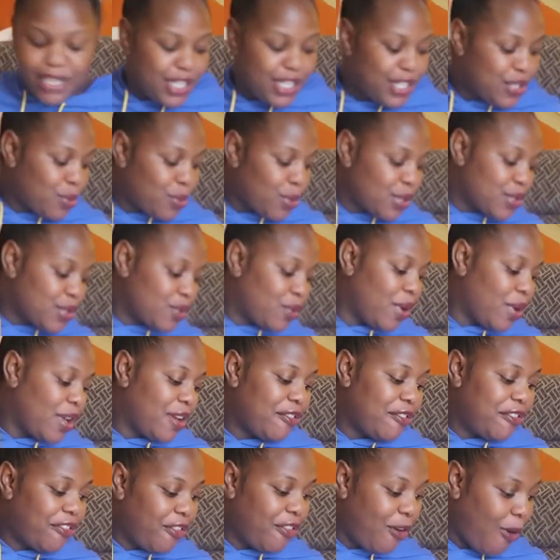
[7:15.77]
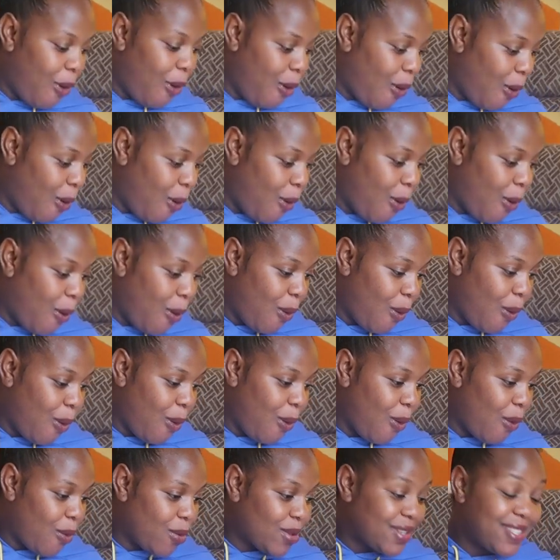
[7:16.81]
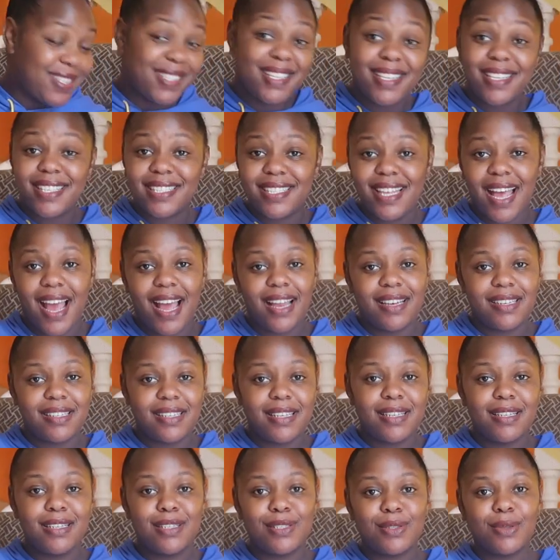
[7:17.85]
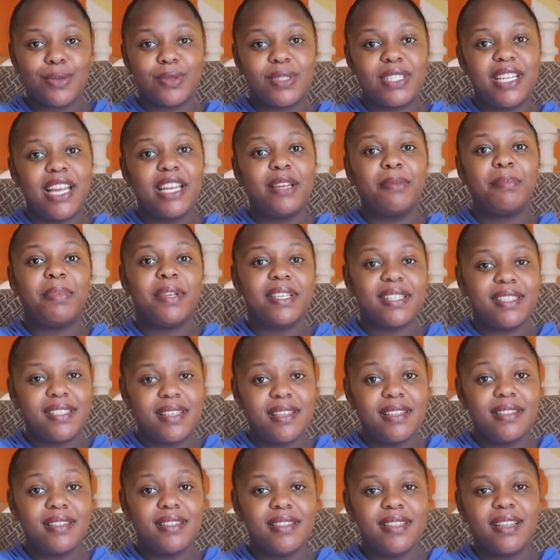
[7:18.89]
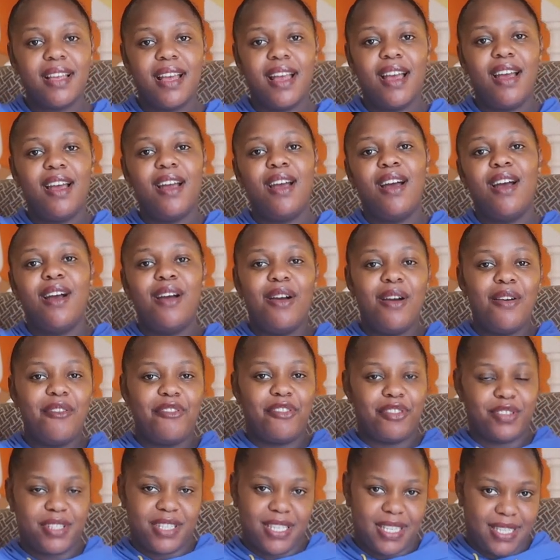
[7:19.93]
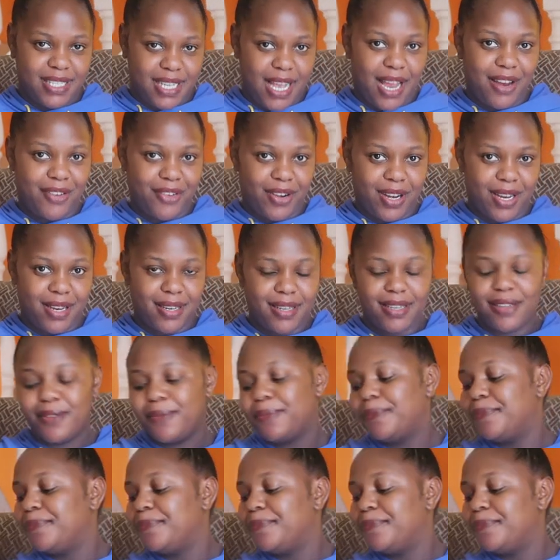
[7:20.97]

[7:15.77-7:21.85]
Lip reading: it was going for 600, so 10 pieces for 600.